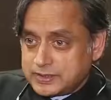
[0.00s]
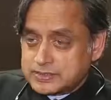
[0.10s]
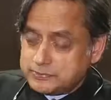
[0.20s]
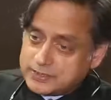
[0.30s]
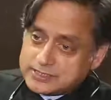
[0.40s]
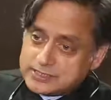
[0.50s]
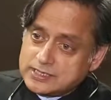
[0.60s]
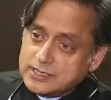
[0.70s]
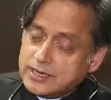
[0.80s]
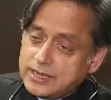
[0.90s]
being
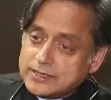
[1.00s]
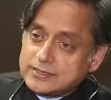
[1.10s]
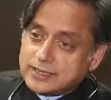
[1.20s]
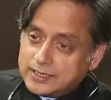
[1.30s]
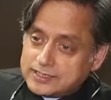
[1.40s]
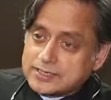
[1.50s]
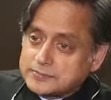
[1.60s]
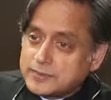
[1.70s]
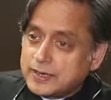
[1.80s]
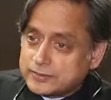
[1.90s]
depicted, and his
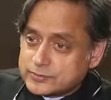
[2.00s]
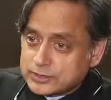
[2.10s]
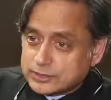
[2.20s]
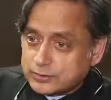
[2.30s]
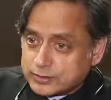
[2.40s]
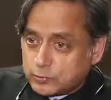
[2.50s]
admirers will go